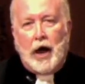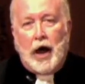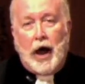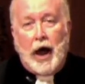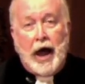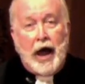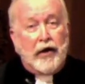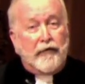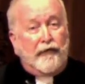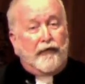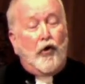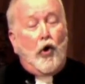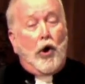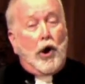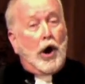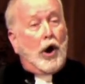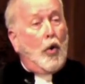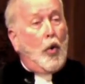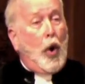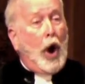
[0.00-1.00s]
And for
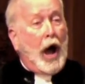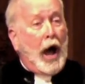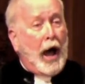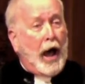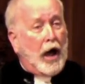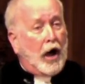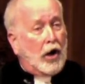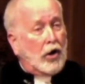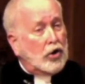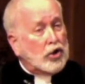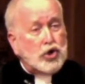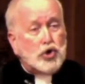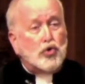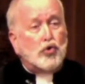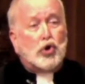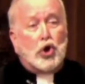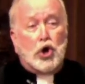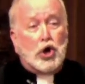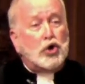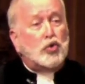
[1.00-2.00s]
a while, you
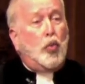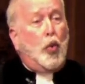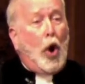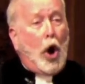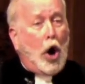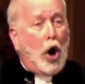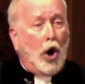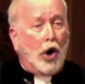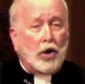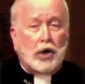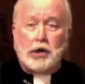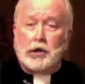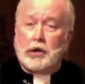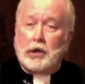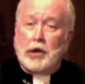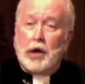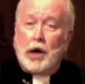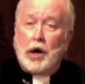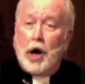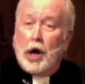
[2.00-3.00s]
could walk
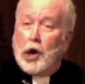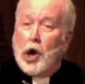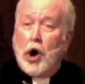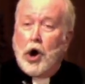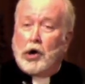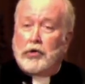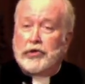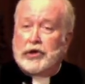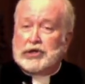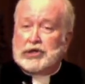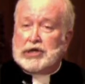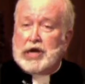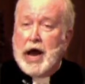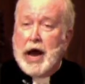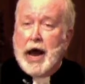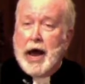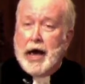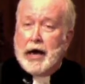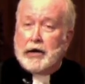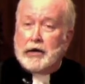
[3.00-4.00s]
along the
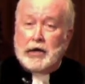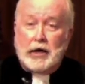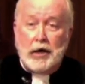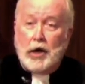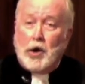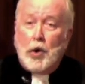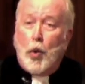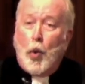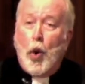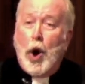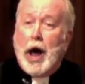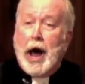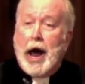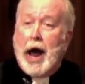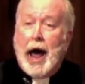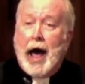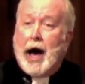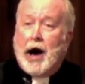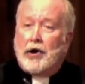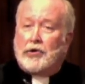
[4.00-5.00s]
sand way
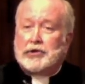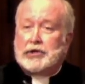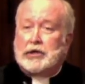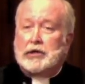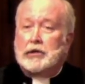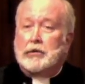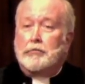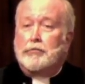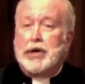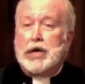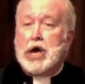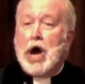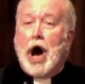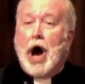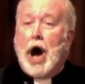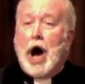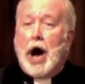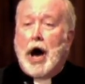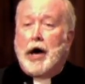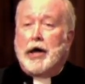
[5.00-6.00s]
out
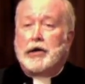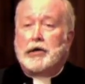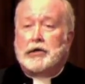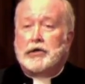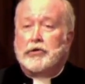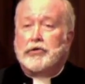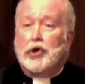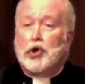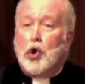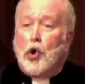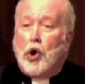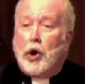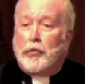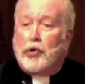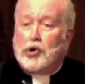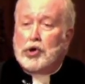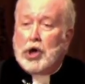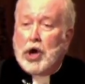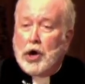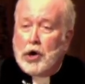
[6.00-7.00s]
beyond the
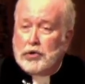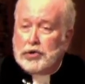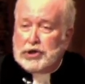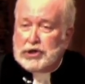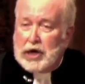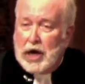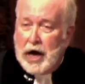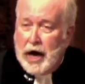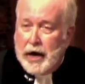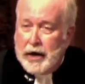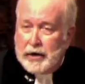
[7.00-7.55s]
normal coastline.